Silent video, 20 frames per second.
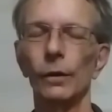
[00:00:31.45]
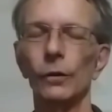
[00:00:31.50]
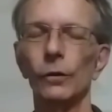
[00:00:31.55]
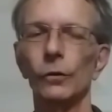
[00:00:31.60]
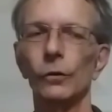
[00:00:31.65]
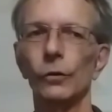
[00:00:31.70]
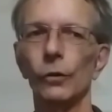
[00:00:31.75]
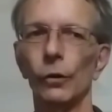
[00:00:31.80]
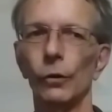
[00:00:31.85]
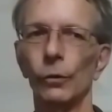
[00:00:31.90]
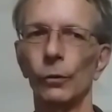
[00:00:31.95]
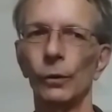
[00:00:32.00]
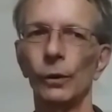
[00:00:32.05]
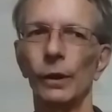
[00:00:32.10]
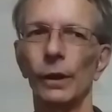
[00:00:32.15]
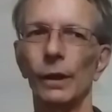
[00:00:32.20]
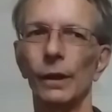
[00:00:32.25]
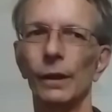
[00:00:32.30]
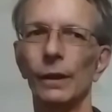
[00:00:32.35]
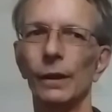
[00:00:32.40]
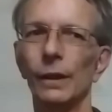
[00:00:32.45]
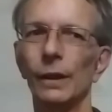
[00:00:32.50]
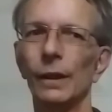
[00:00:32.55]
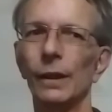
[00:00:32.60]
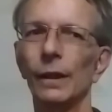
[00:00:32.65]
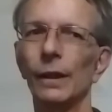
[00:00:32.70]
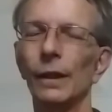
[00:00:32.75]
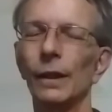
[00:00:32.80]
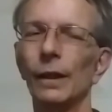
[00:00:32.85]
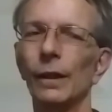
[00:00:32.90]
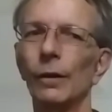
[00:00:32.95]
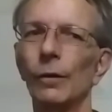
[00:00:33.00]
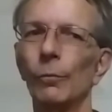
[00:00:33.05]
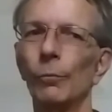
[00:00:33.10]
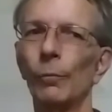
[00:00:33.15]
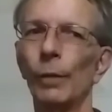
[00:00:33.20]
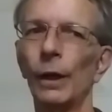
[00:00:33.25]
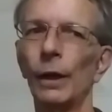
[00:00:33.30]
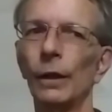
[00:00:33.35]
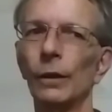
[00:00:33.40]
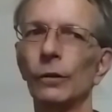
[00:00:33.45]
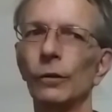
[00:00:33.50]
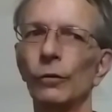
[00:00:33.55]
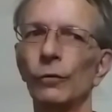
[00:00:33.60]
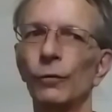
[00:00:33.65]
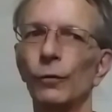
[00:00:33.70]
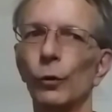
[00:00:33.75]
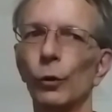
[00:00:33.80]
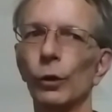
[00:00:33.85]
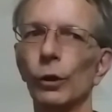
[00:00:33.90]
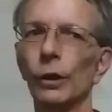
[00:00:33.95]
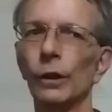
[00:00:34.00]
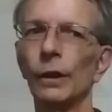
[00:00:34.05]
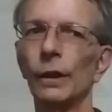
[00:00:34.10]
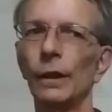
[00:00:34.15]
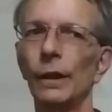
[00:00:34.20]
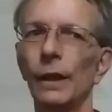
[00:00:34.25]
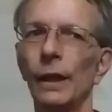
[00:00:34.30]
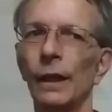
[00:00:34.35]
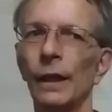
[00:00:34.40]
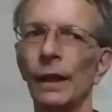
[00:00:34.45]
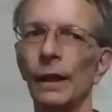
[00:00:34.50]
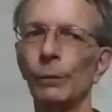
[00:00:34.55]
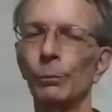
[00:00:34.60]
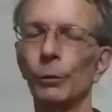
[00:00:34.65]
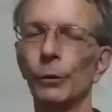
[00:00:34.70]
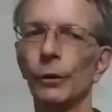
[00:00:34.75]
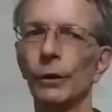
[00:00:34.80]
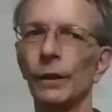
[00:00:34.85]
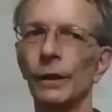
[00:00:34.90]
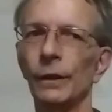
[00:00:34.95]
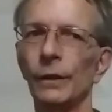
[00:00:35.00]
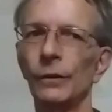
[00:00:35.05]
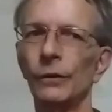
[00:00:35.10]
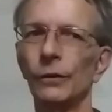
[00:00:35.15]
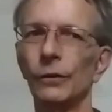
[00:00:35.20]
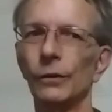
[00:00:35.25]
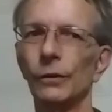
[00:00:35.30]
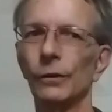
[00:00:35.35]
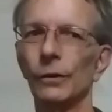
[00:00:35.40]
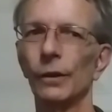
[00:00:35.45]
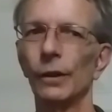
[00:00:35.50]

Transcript: So, my Uncle Ford and Aunt Bernice